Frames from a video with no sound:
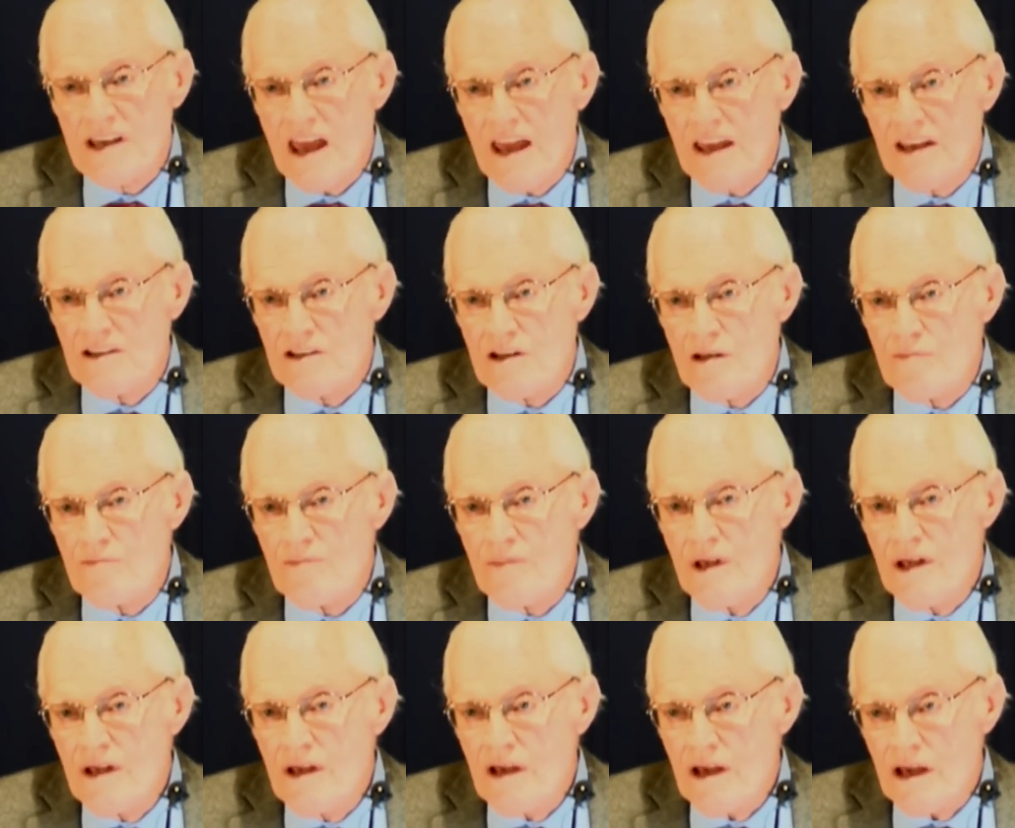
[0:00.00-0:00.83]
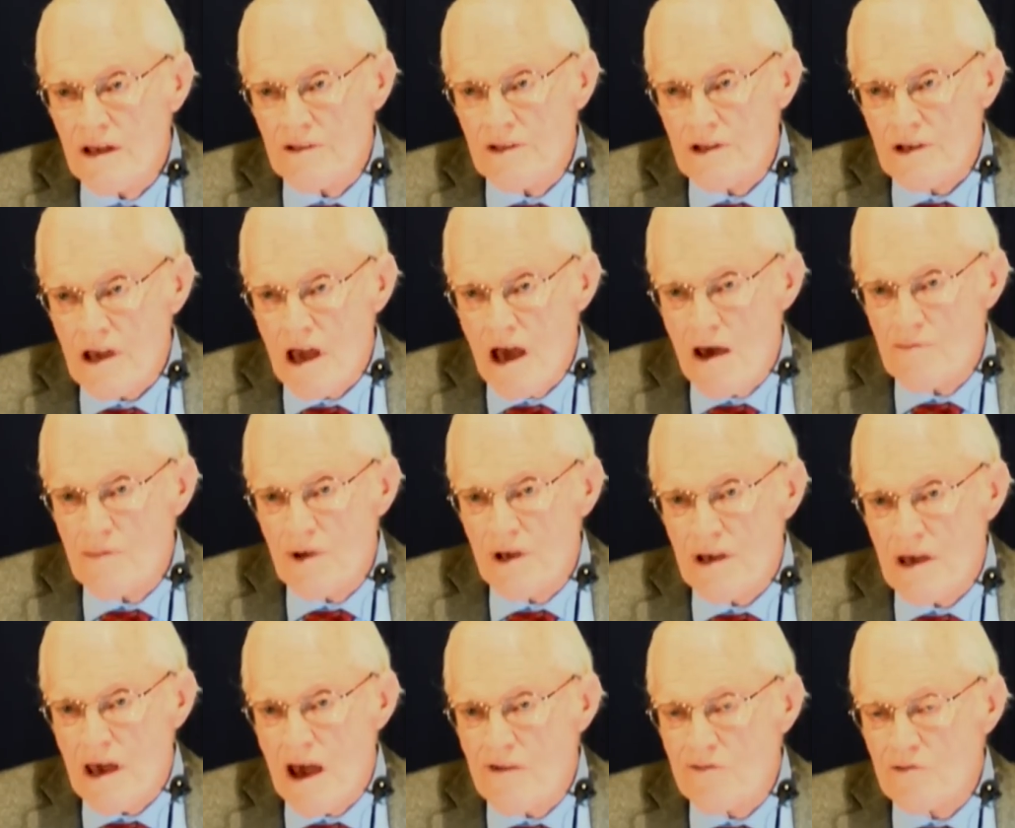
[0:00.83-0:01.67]
kingdom, in the
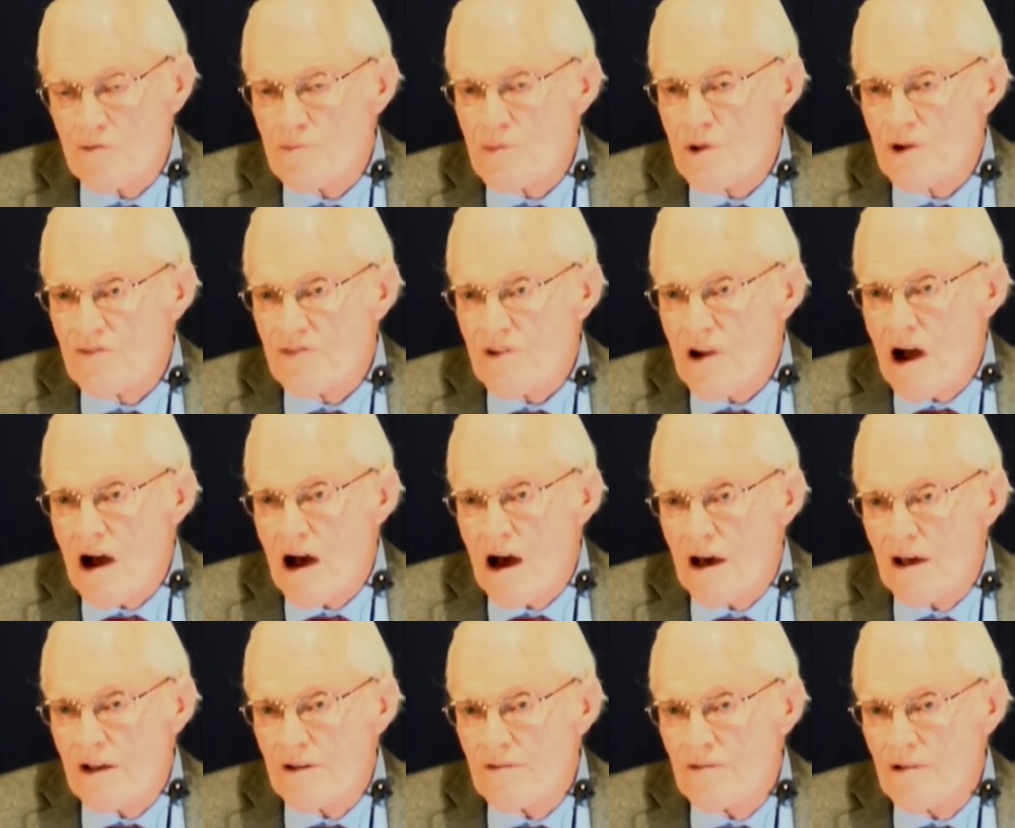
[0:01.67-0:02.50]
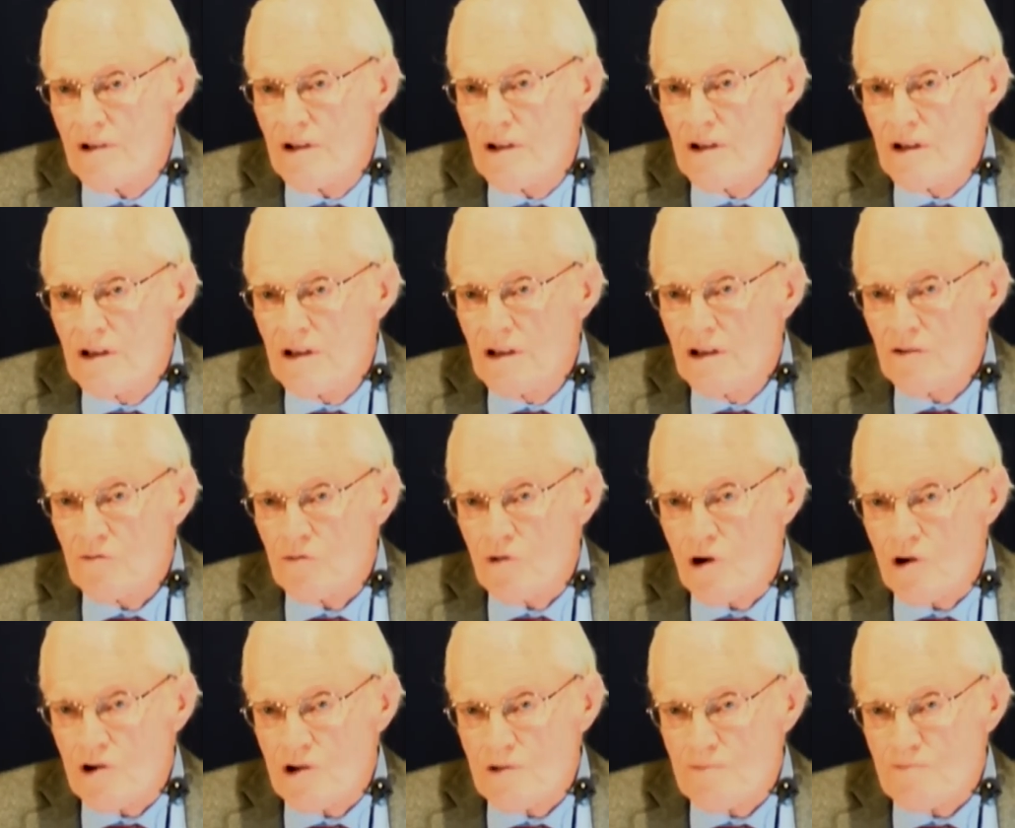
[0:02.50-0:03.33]
coming government of God.
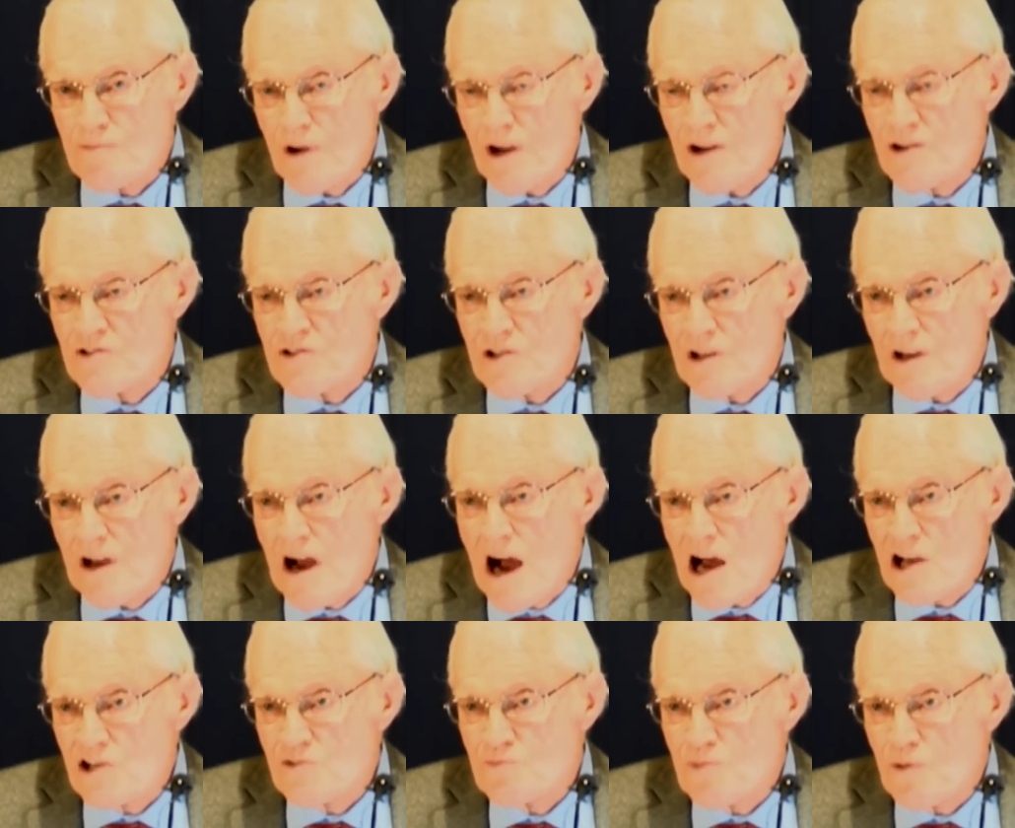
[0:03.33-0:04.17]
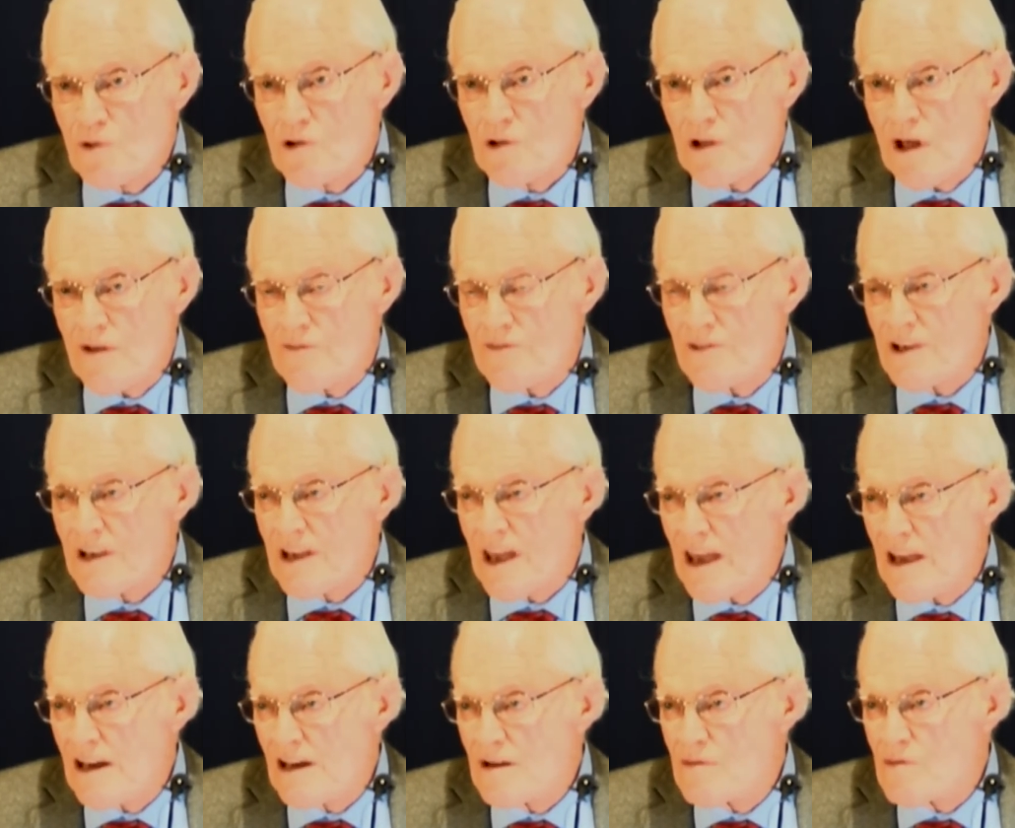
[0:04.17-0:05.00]
Were to preach the gospel of the
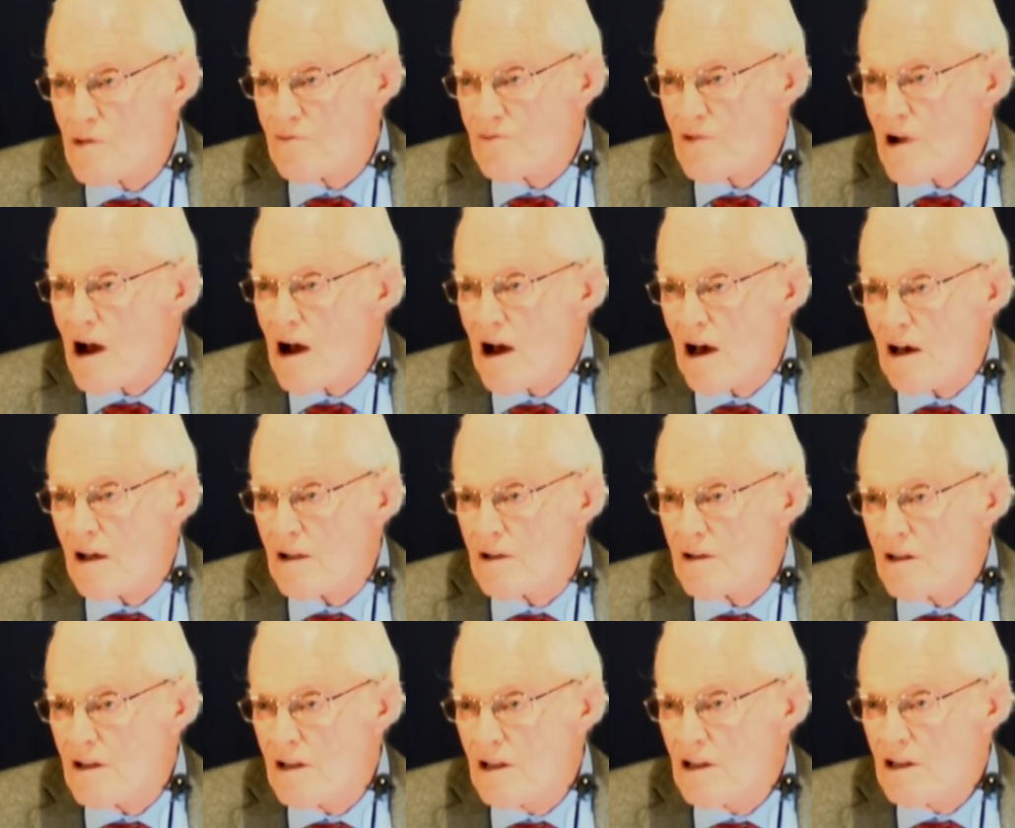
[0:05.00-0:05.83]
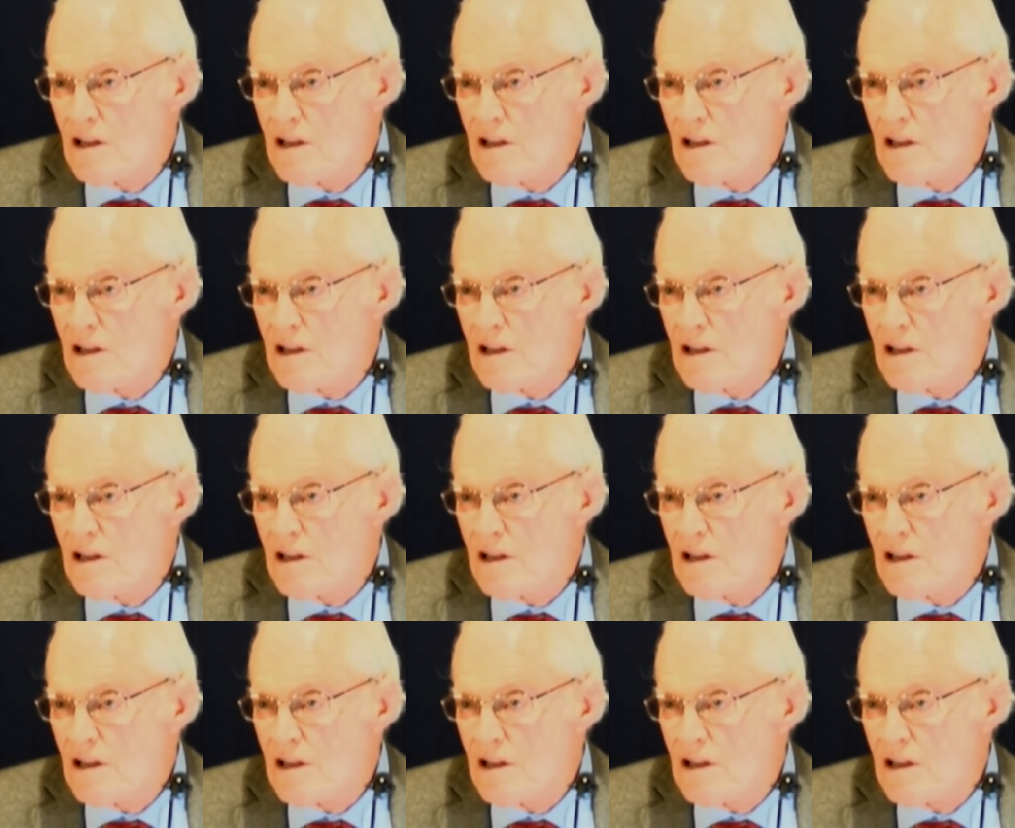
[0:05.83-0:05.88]
kingdom of God.